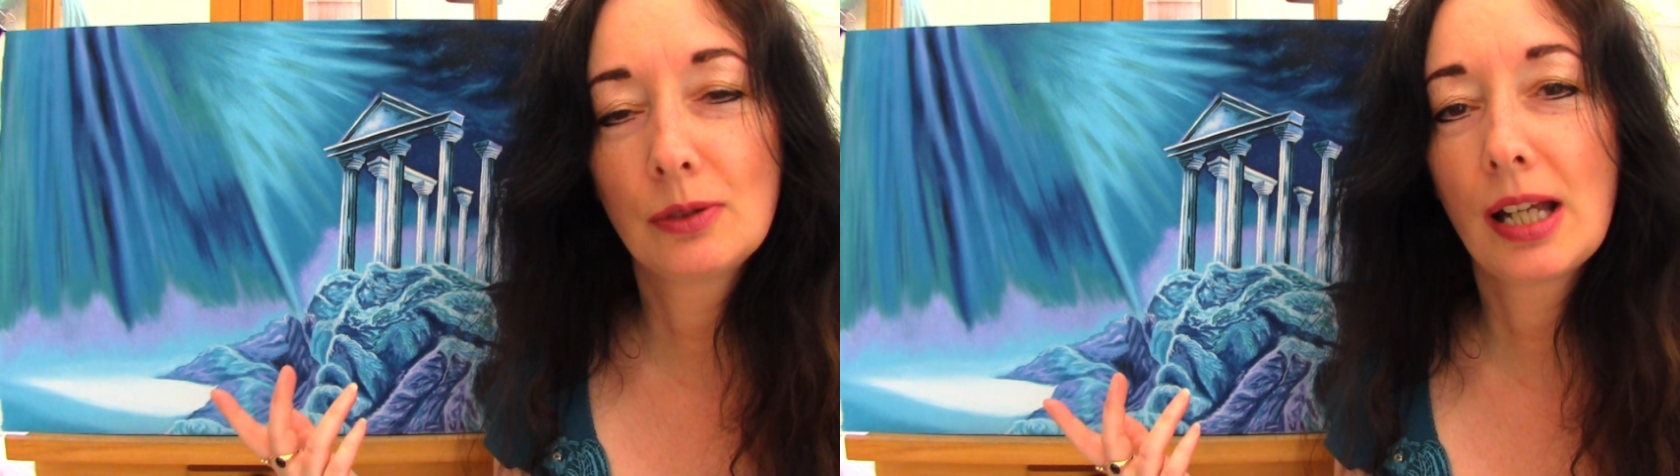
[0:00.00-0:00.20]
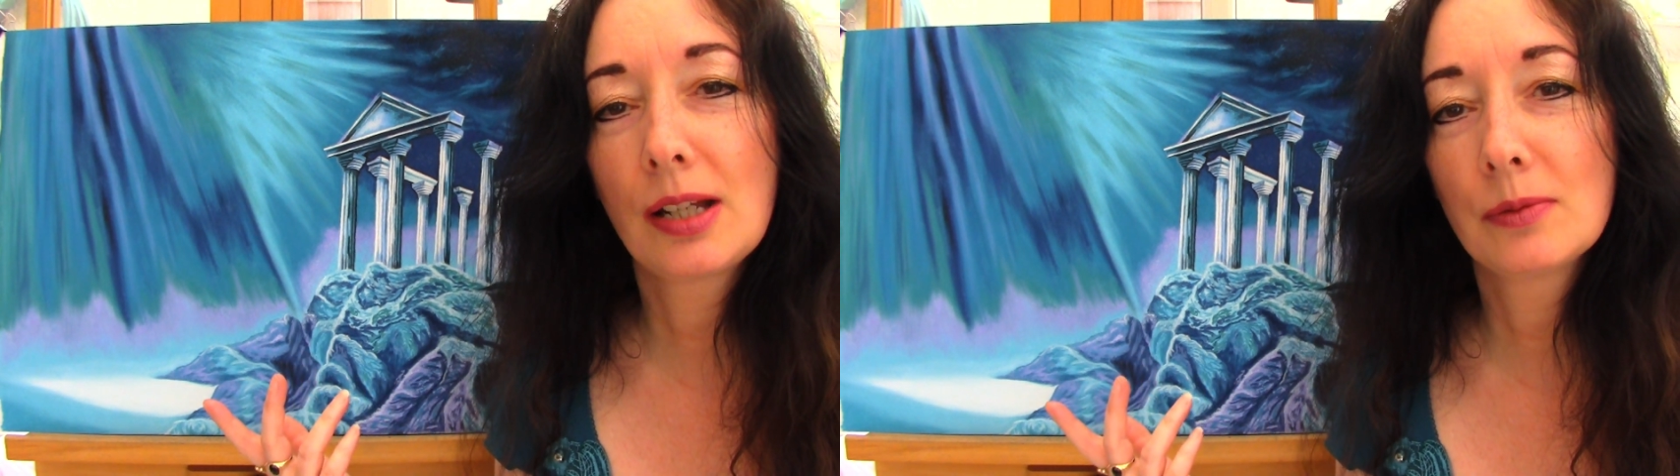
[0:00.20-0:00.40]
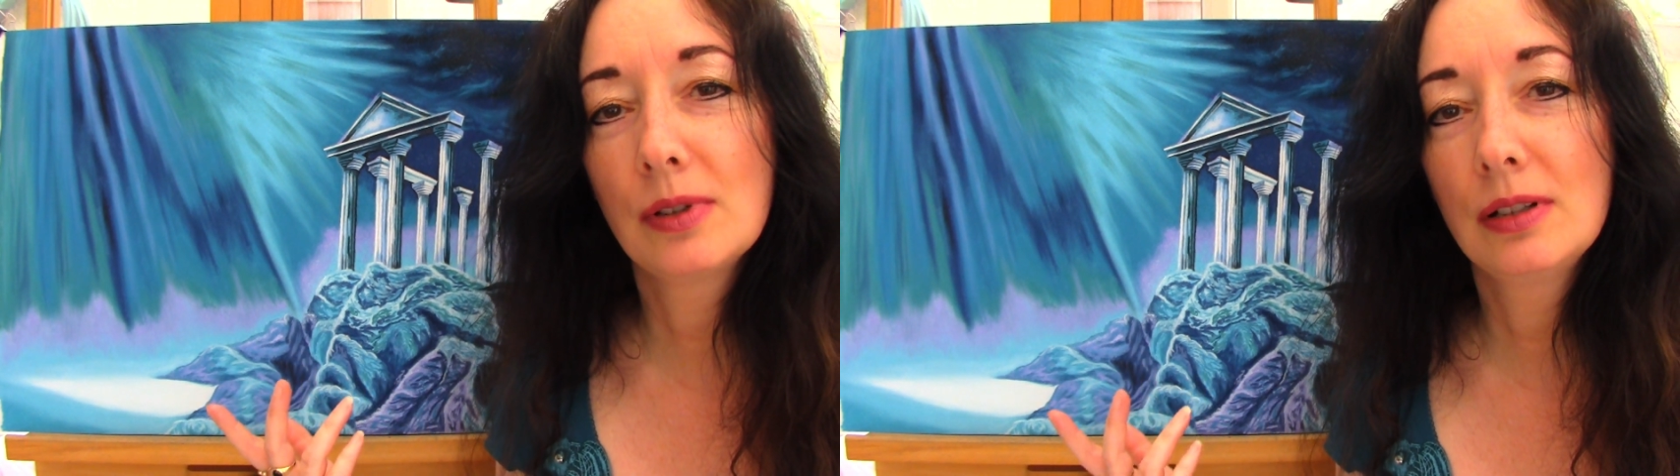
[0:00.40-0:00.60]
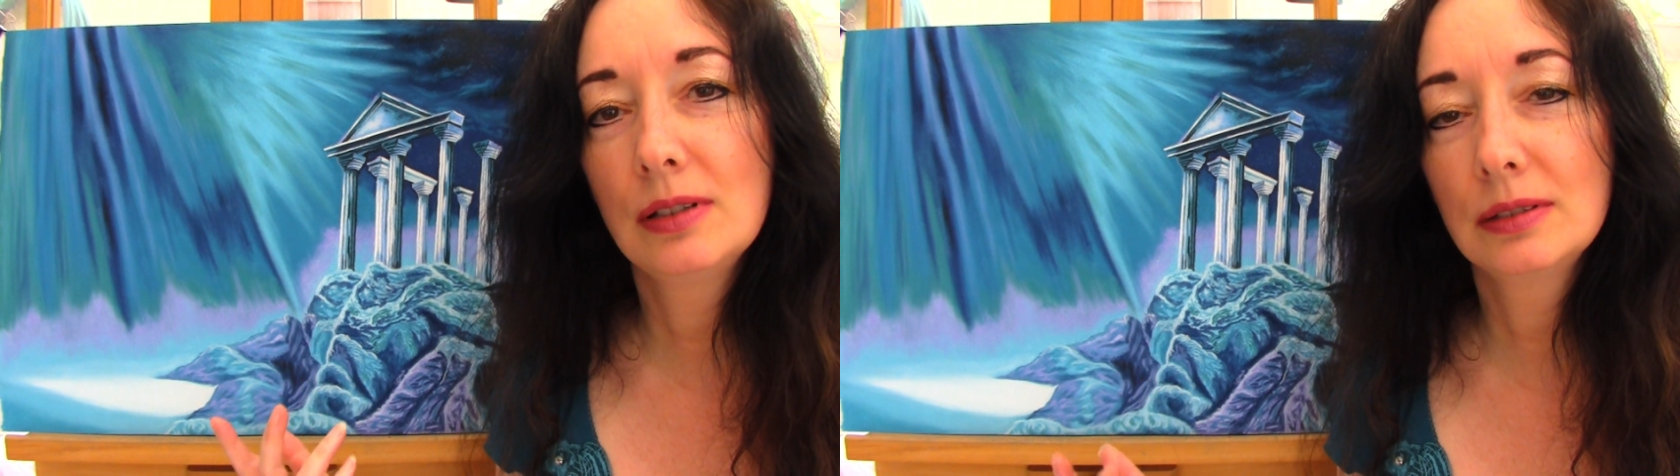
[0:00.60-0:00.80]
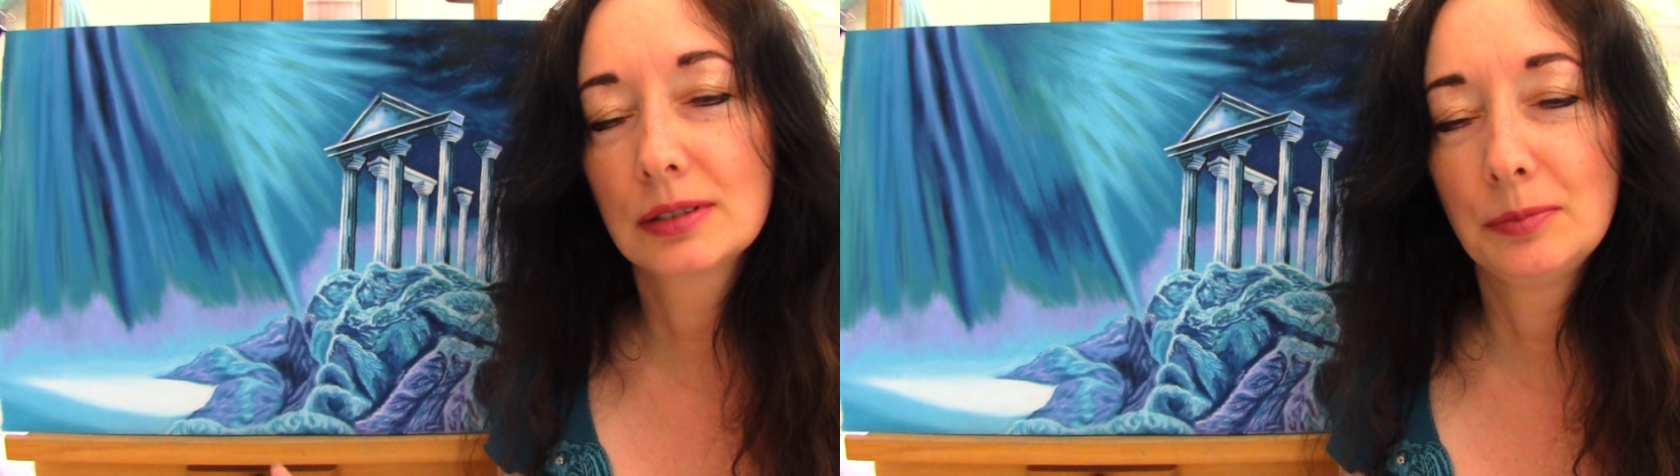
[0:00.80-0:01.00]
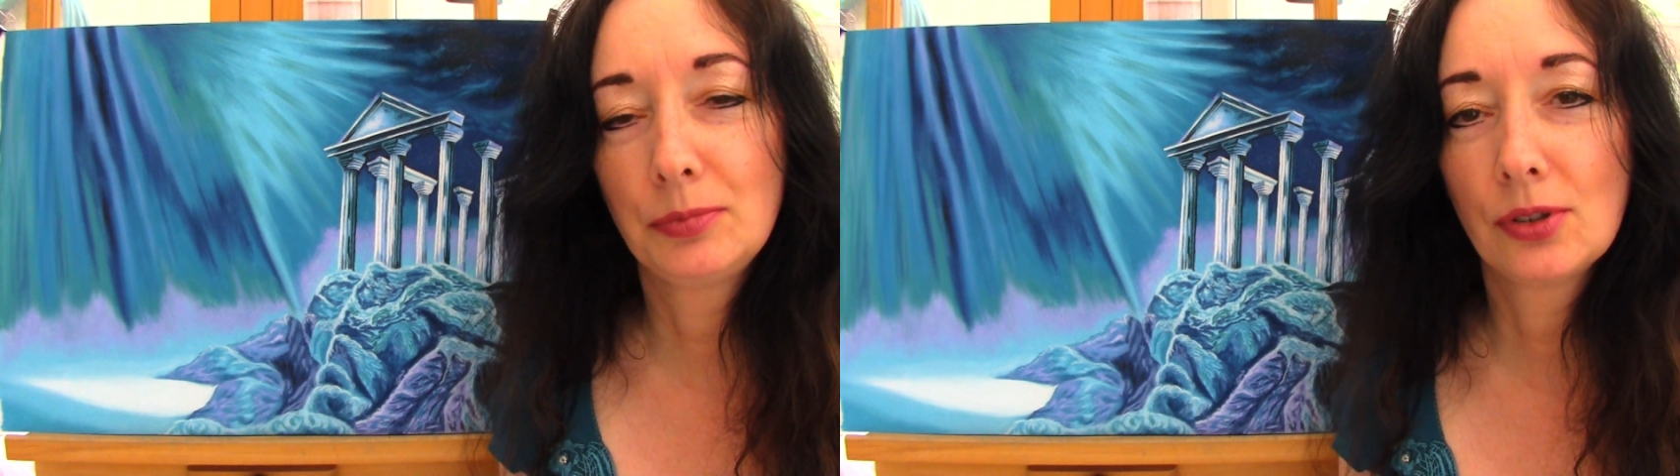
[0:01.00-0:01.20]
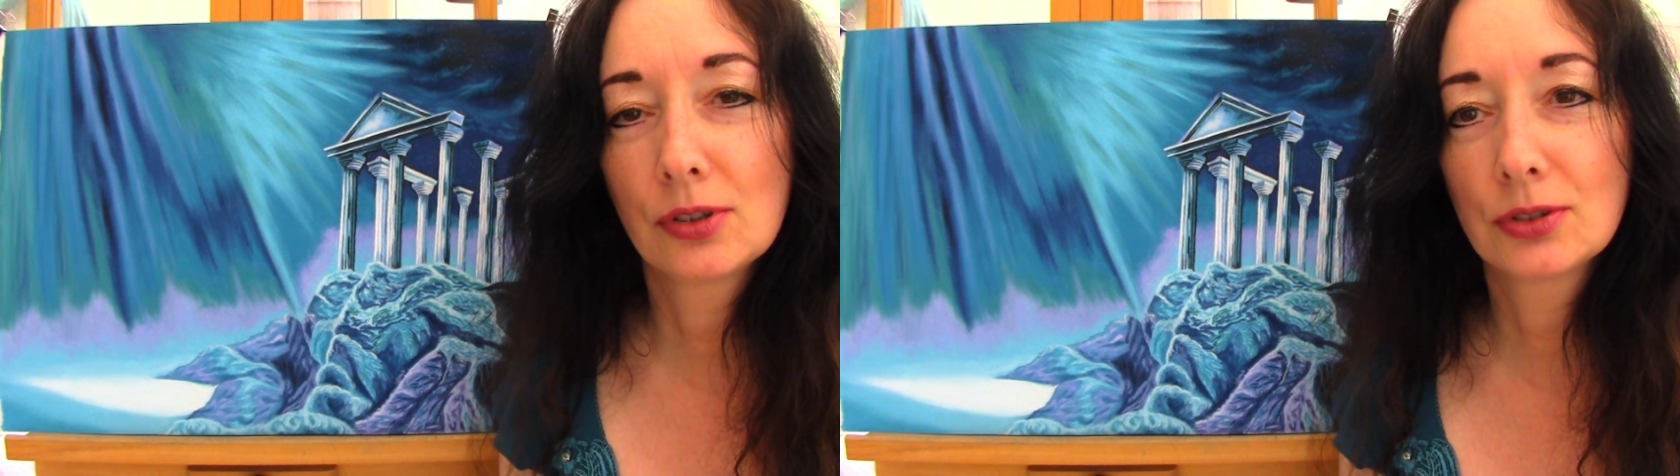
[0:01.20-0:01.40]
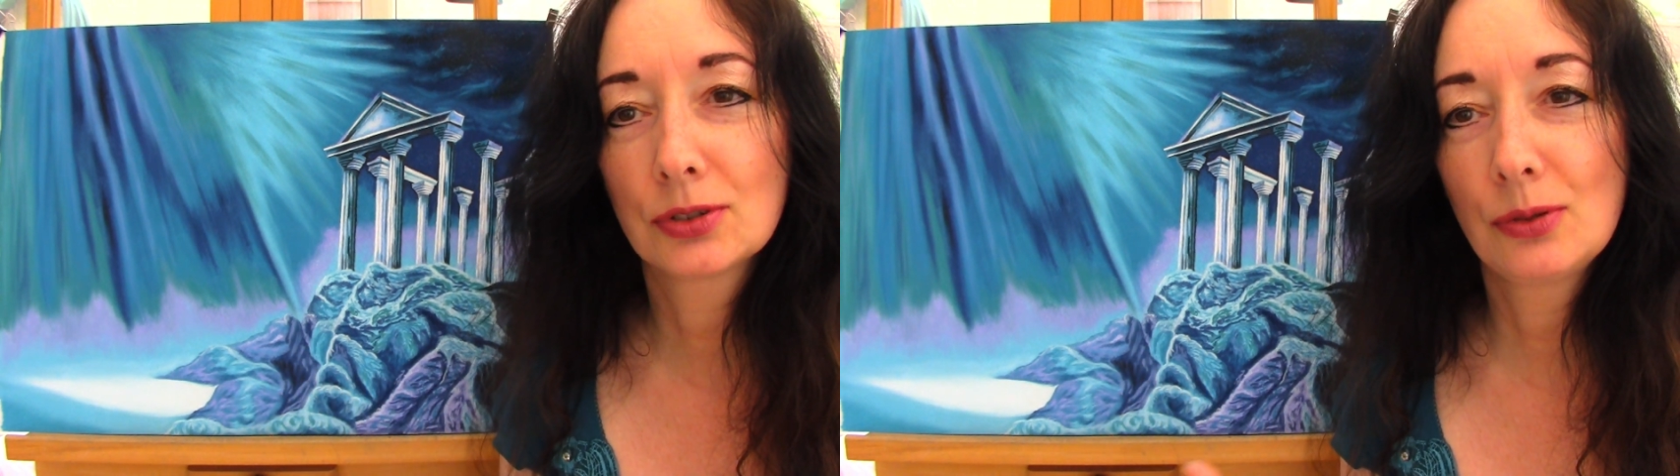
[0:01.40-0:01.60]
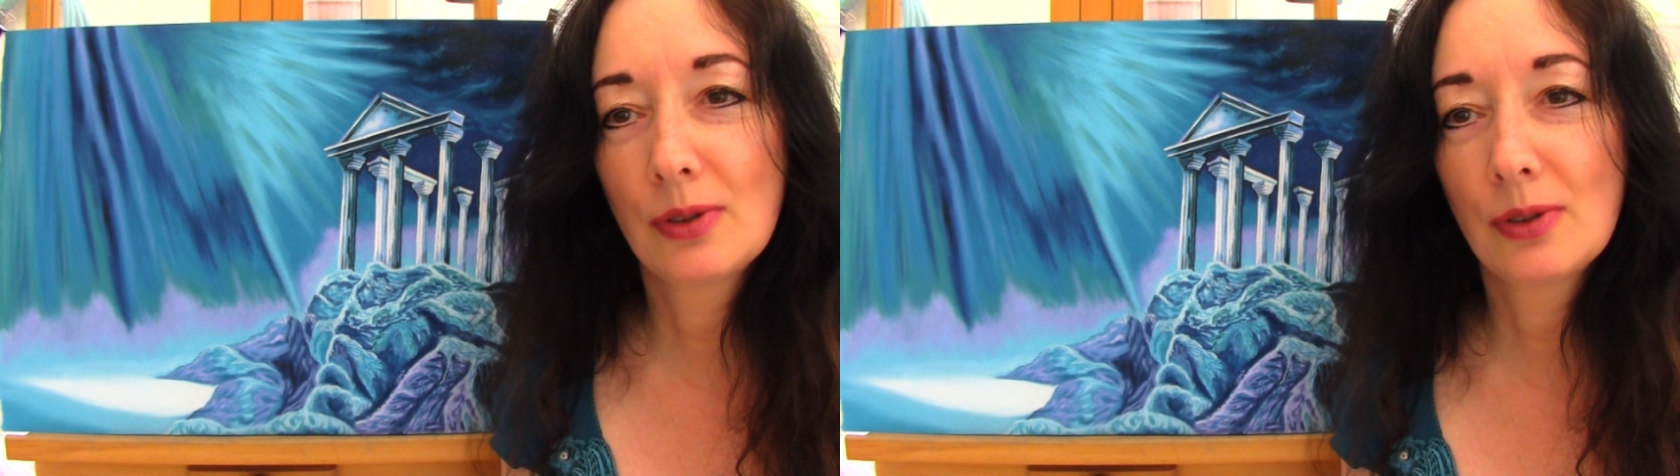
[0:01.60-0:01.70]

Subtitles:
AWOL, computers go